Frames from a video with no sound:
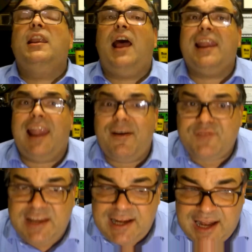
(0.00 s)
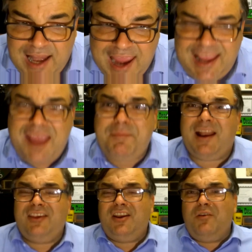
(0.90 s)
love to get a Lange,
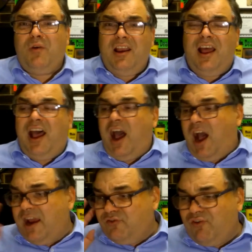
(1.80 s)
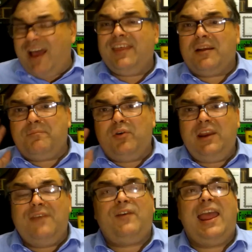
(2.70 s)
but you know what? I'd rather put,
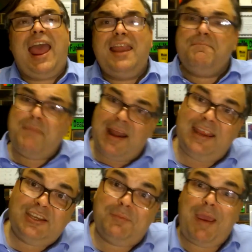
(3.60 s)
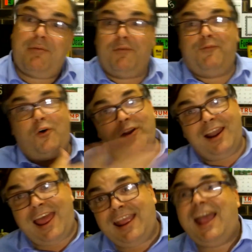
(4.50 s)
if I had money to be able to afford a
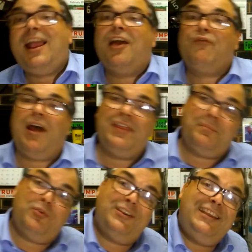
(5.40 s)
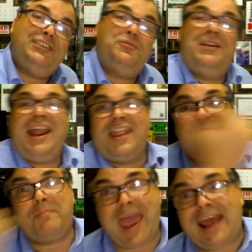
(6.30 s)
Lange, I'd rather put it into another
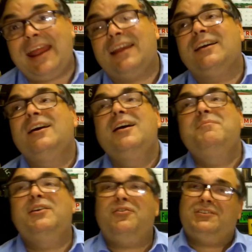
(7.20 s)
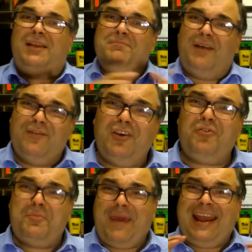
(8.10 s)
Patek. Because I've got all
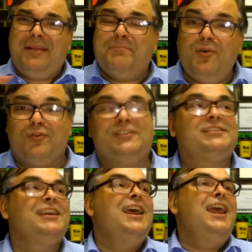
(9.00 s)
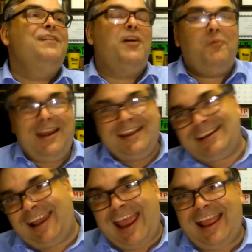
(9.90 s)
the Patek books. If I went into
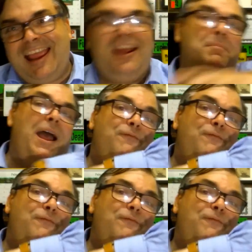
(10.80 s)
Lange, I got to buy